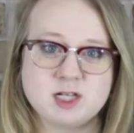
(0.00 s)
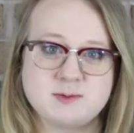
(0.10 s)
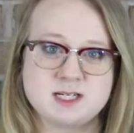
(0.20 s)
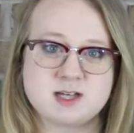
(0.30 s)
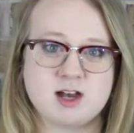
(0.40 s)
going to
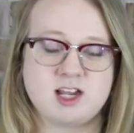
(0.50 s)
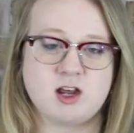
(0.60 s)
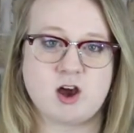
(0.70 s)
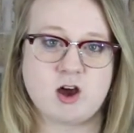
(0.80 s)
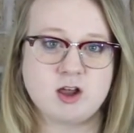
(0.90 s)
be talking
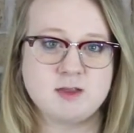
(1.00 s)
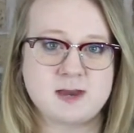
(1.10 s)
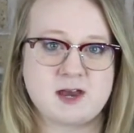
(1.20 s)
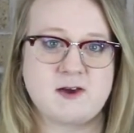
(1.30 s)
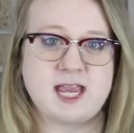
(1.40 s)
all
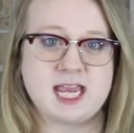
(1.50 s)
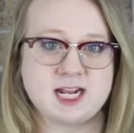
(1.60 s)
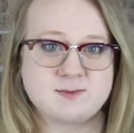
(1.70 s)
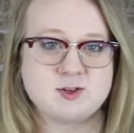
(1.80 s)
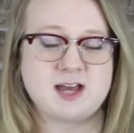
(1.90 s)
about
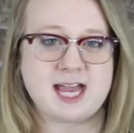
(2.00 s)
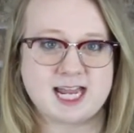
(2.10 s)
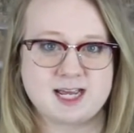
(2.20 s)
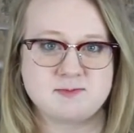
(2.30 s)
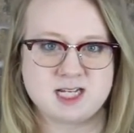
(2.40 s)
animal
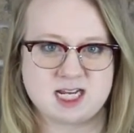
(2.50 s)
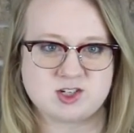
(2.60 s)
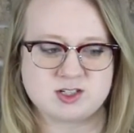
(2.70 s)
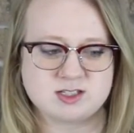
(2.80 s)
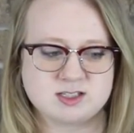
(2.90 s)

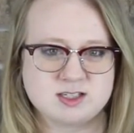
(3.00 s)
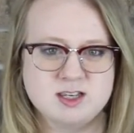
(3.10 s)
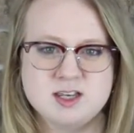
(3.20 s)
adaptations.